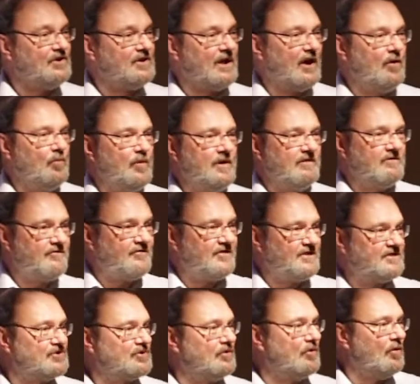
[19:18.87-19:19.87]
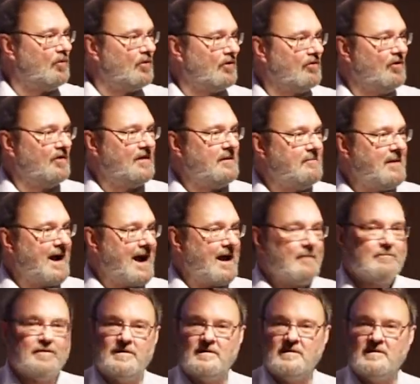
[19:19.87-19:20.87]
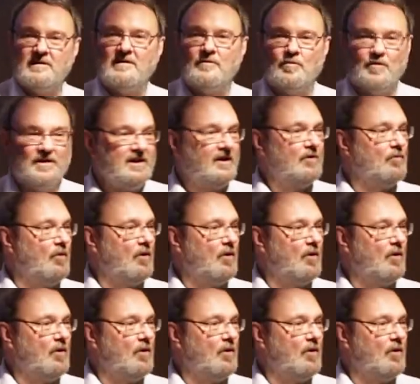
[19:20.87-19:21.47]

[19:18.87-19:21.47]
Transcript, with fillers: you know we're official, we're on the map, we know